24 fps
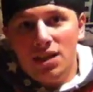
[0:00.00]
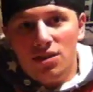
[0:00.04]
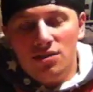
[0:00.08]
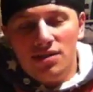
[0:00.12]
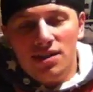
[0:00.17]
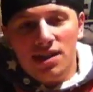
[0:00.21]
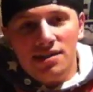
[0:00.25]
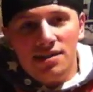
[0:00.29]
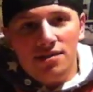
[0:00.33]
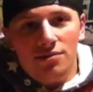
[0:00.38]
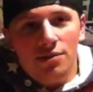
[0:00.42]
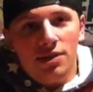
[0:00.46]

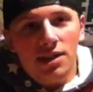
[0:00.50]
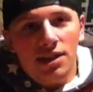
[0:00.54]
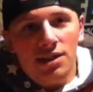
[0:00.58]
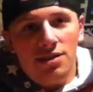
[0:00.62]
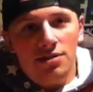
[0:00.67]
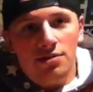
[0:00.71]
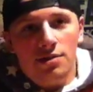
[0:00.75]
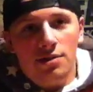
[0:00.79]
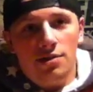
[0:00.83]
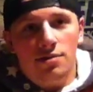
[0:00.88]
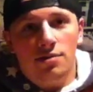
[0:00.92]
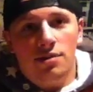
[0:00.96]
doesn't really
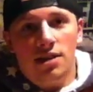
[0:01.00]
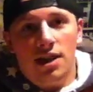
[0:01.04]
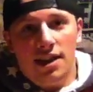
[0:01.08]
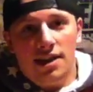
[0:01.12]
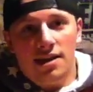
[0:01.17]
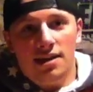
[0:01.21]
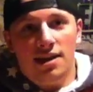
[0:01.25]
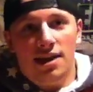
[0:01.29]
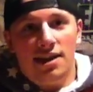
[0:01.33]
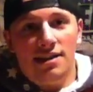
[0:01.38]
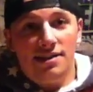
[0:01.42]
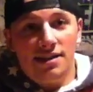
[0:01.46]
do
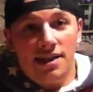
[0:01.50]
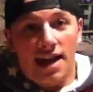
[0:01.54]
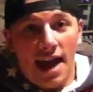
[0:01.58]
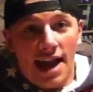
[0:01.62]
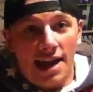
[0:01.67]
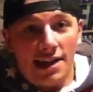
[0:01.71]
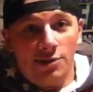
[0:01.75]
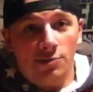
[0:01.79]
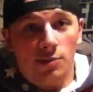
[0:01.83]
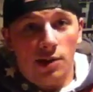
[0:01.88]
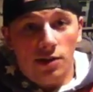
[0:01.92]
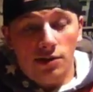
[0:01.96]
isn't
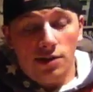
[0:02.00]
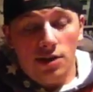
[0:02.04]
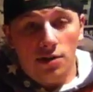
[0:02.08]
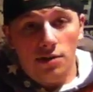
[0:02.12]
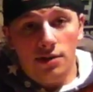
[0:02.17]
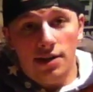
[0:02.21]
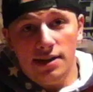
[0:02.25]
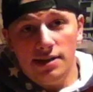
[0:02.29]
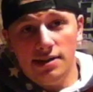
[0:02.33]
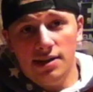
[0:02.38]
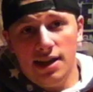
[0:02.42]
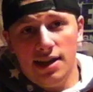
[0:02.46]
as well
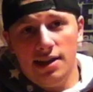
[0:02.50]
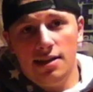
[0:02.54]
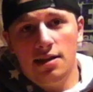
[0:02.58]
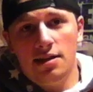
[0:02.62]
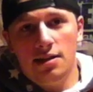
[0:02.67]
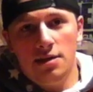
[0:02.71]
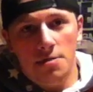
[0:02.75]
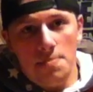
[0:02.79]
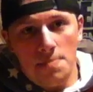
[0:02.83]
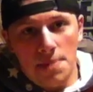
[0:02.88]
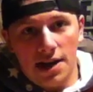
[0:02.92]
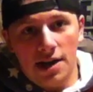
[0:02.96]
known as
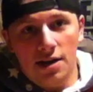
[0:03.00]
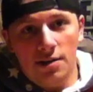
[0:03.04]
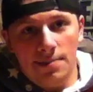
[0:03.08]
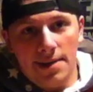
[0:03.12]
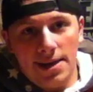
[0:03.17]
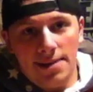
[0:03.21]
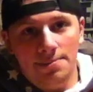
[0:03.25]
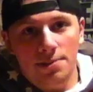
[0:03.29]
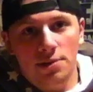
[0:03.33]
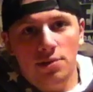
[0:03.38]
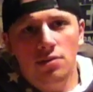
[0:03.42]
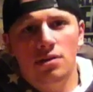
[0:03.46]
the bigger
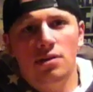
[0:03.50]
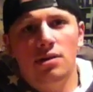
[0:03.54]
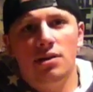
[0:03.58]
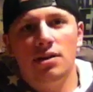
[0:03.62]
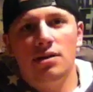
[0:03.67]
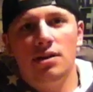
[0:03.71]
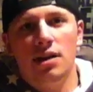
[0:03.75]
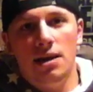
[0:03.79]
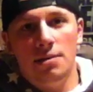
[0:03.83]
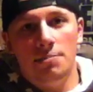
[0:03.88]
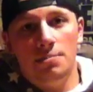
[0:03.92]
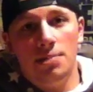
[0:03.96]
people,
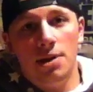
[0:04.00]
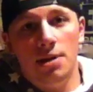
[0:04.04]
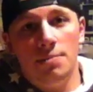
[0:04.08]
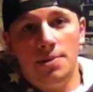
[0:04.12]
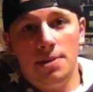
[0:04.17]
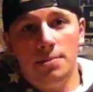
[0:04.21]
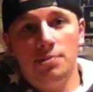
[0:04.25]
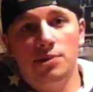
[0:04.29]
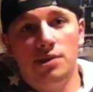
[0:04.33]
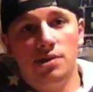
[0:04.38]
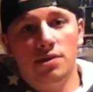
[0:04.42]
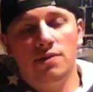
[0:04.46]
but
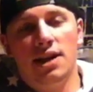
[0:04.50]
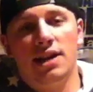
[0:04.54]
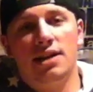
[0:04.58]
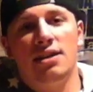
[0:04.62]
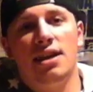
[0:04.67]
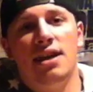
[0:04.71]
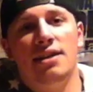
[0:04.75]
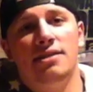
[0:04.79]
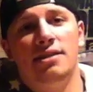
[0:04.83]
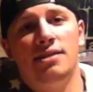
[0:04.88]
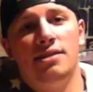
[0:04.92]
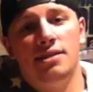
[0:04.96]
people still
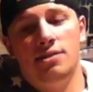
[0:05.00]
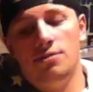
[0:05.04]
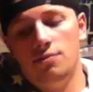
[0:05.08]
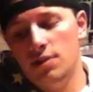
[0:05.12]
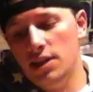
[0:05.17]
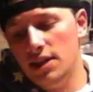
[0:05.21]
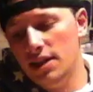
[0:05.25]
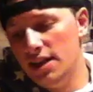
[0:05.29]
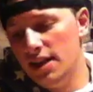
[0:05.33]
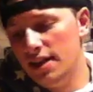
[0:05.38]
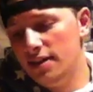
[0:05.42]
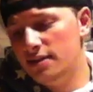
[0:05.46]
recognize us, it's
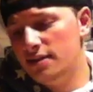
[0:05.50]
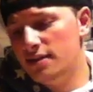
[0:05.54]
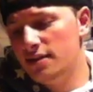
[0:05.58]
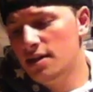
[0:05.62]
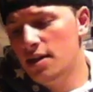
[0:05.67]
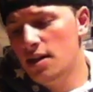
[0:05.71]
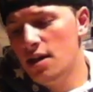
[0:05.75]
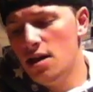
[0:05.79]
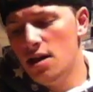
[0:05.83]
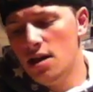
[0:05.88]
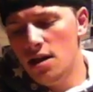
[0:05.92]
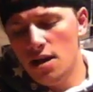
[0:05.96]
really nice.
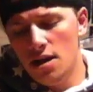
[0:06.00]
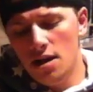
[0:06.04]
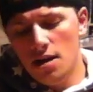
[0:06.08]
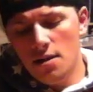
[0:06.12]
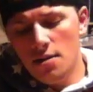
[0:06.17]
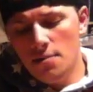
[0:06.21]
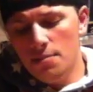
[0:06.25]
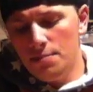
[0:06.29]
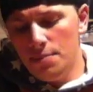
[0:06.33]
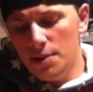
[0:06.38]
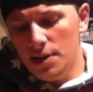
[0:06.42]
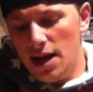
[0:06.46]

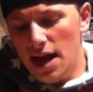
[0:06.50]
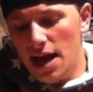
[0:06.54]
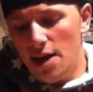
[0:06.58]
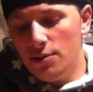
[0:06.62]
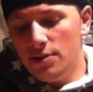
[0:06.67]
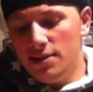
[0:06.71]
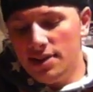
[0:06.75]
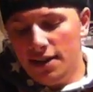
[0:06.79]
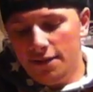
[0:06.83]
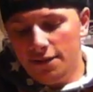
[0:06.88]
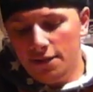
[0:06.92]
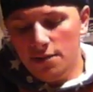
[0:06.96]
But I
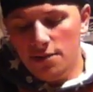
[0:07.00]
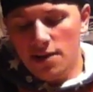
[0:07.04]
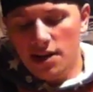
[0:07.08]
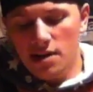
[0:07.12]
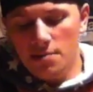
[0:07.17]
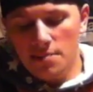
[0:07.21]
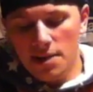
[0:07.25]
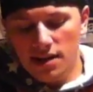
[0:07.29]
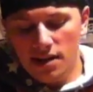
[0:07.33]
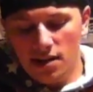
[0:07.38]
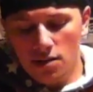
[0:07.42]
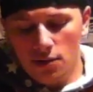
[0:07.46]
would definitely
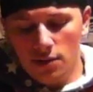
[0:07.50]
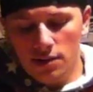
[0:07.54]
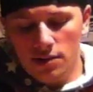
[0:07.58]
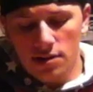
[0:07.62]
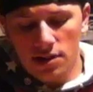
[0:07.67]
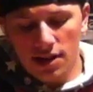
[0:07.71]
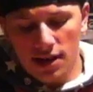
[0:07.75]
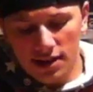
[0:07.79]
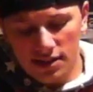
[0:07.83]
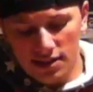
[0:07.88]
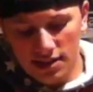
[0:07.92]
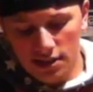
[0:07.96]
recommend going
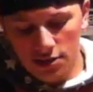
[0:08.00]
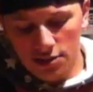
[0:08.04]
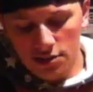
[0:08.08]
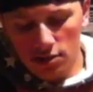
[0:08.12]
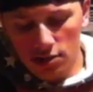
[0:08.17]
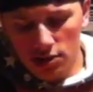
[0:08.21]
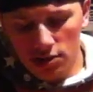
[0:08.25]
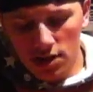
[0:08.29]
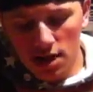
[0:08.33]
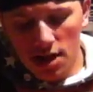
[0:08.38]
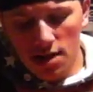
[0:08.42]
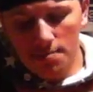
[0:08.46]
to a
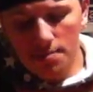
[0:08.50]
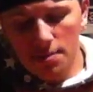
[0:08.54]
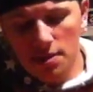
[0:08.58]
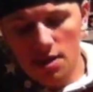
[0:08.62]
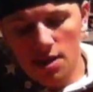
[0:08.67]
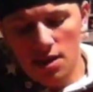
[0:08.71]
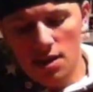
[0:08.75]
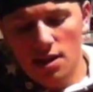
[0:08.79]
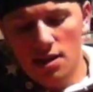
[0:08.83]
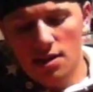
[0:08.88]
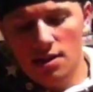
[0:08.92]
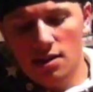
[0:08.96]
t-shirt shop.
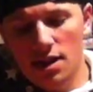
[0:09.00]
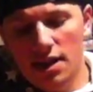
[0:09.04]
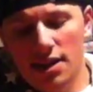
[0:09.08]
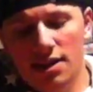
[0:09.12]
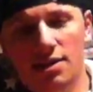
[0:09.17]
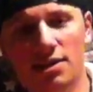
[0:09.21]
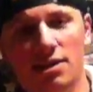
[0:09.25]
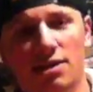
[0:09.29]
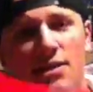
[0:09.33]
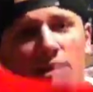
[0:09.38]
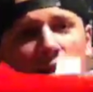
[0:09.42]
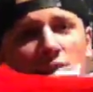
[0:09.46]

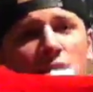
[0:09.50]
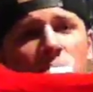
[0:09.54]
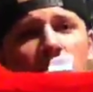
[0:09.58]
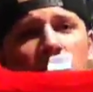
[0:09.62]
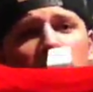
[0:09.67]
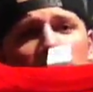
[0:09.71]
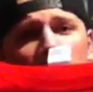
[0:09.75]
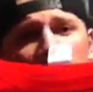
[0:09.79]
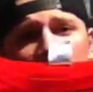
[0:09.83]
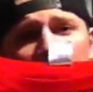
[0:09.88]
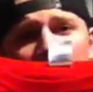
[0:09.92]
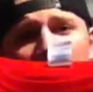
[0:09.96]
These
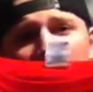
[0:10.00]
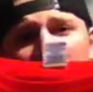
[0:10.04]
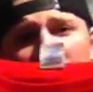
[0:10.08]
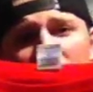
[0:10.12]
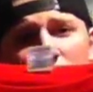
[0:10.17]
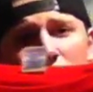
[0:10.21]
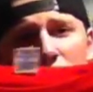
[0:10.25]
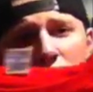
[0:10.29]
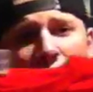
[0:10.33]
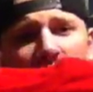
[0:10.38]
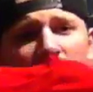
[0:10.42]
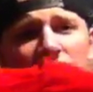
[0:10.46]
were I think
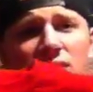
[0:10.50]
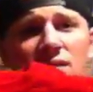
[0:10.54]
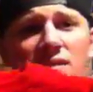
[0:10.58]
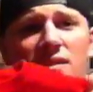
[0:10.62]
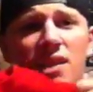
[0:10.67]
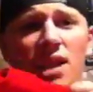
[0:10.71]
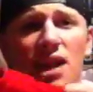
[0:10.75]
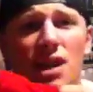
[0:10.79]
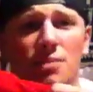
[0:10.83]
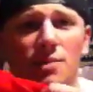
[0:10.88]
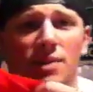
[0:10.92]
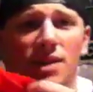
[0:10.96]

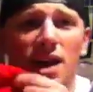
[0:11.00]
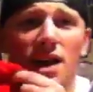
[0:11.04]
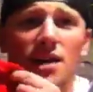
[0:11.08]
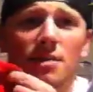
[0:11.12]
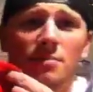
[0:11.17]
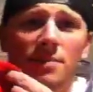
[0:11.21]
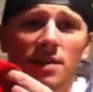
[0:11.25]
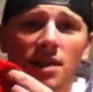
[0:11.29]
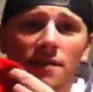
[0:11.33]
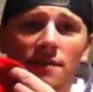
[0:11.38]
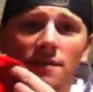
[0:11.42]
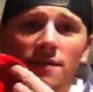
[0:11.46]
$10, and we got
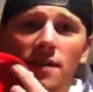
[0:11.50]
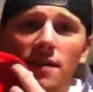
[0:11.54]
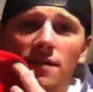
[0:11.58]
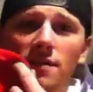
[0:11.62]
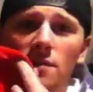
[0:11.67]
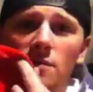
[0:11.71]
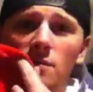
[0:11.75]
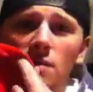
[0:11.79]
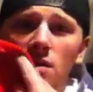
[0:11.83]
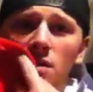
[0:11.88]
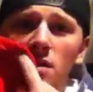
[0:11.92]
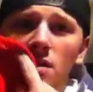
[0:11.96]
them done for
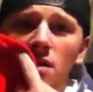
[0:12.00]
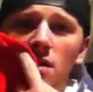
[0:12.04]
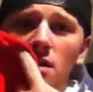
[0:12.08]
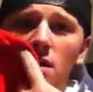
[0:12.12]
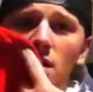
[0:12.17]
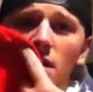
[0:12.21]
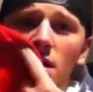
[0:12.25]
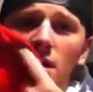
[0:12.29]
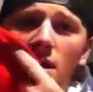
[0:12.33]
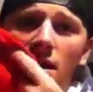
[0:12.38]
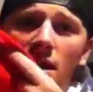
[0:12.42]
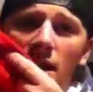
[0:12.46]
everyone.
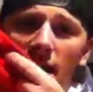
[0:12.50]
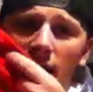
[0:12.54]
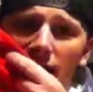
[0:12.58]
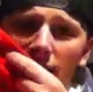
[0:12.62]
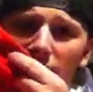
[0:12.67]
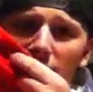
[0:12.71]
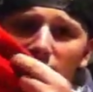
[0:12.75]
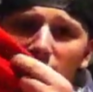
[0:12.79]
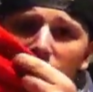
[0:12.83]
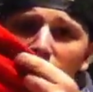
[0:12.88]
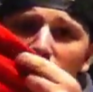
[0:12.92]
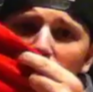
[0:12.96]

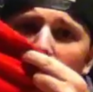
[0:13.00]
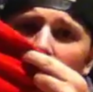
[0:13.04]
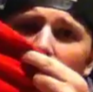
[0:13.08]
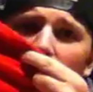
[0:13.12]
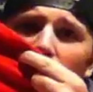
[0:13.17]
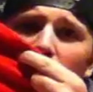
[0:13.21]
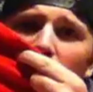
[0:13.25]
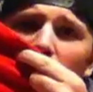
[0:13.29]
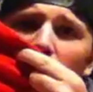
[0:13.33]
And